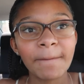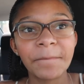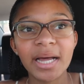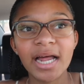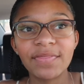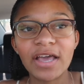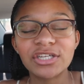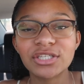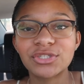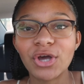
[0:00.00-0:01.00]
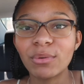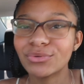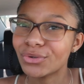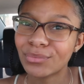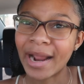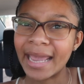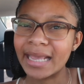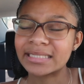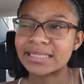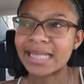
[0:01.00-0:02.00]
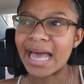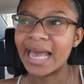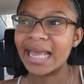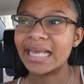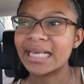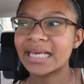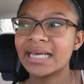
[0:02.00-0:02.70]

but they just don't do right it's like